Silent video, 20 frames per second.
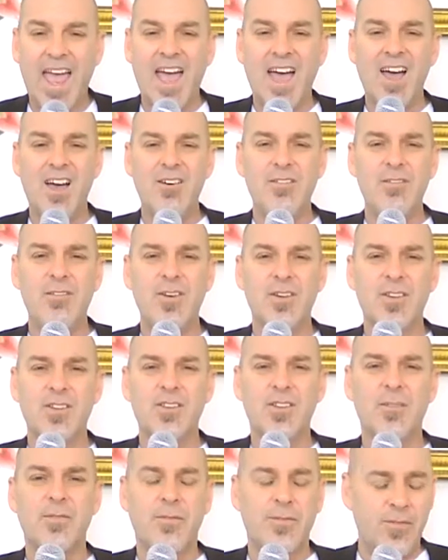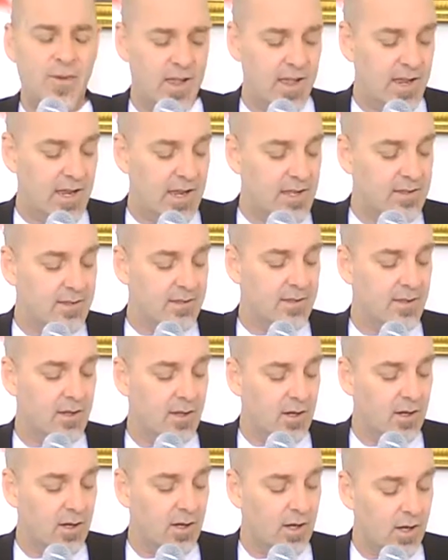Have the
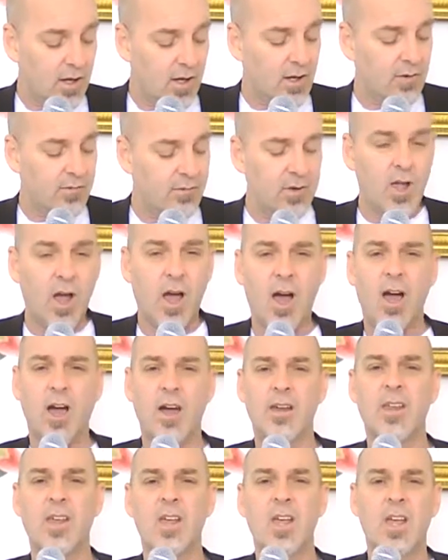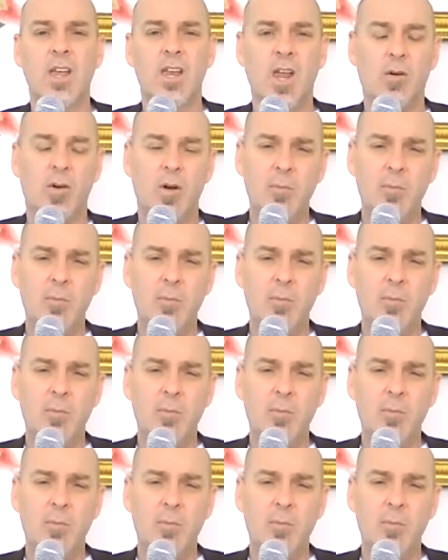faith of God.